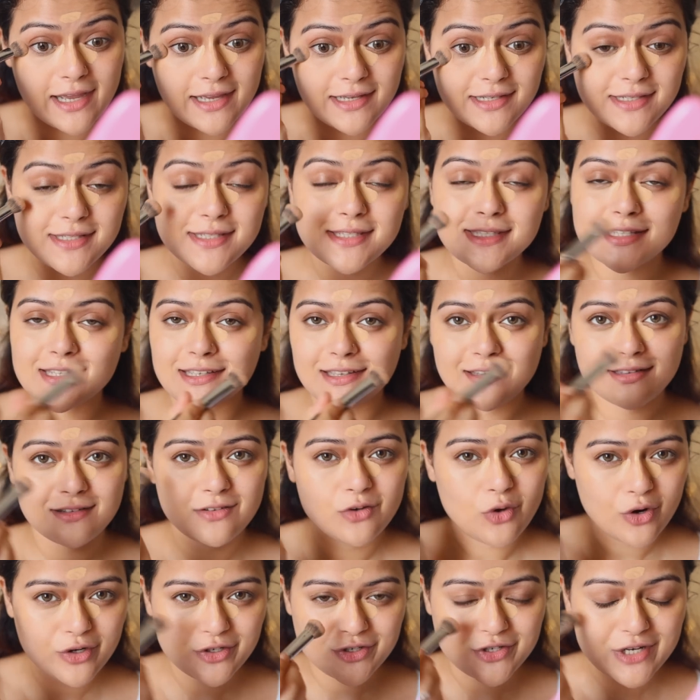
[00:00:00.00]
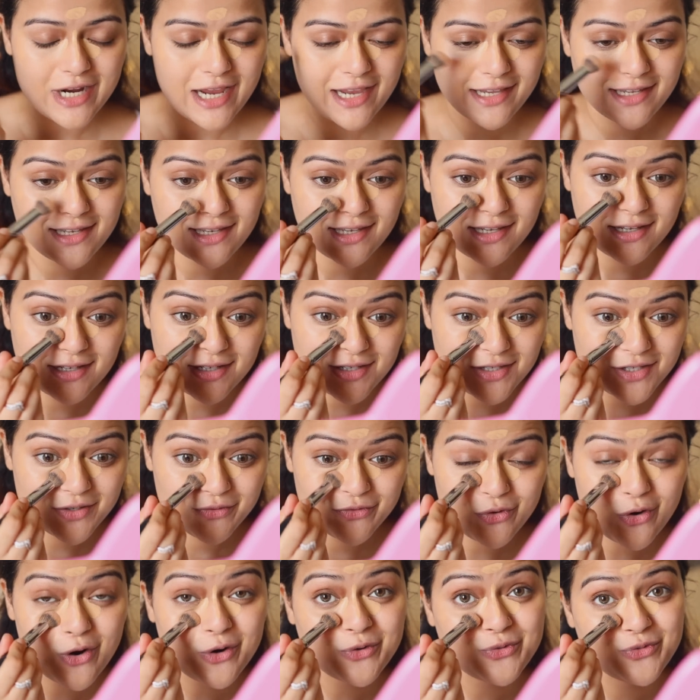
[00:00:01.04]
eyes, not dragging it
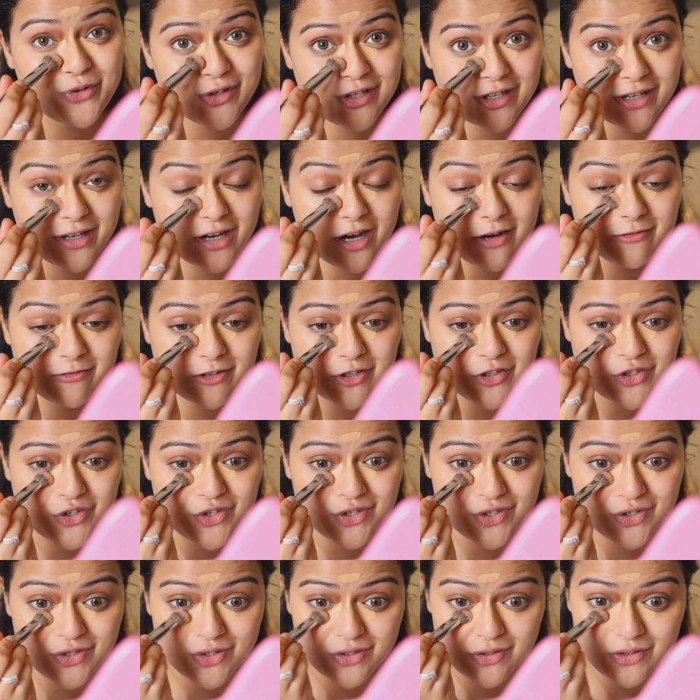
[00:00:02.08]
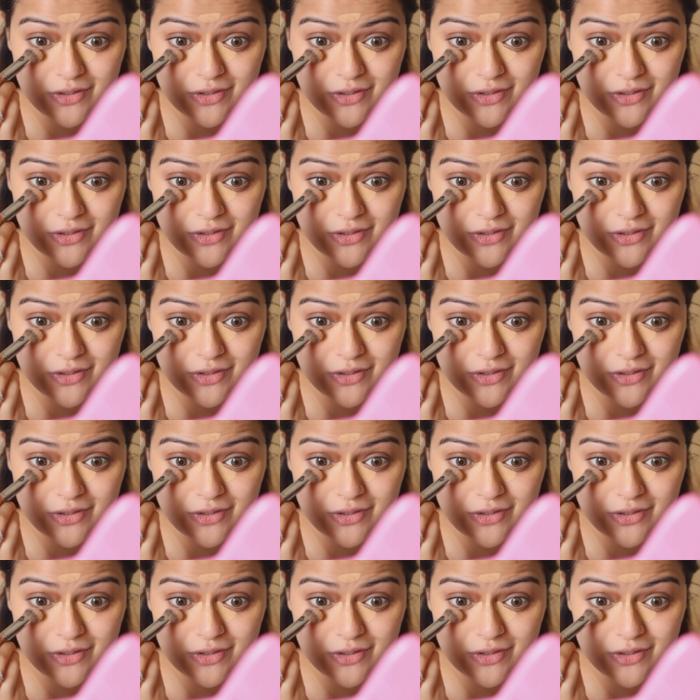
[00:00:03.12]
for fuller coverage.